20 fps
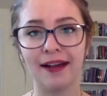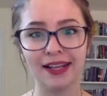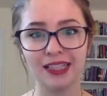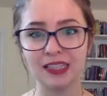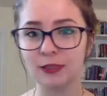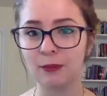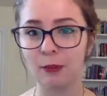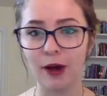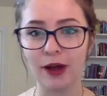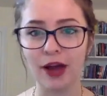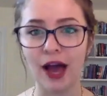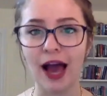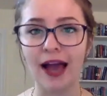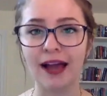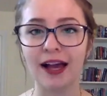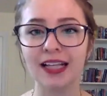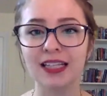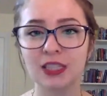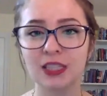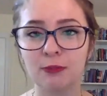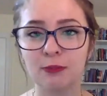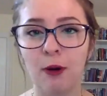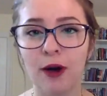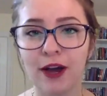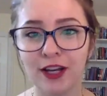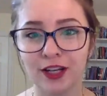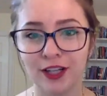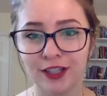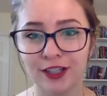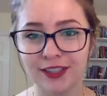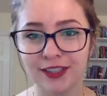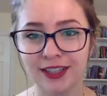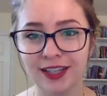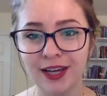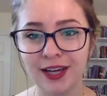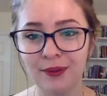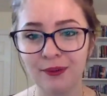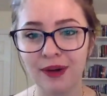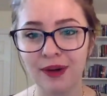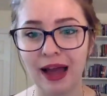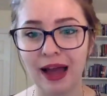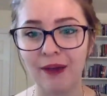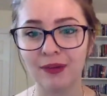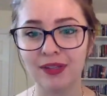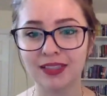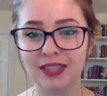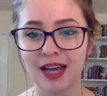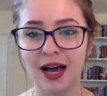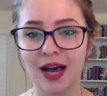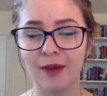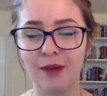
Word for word: got spoiled when I was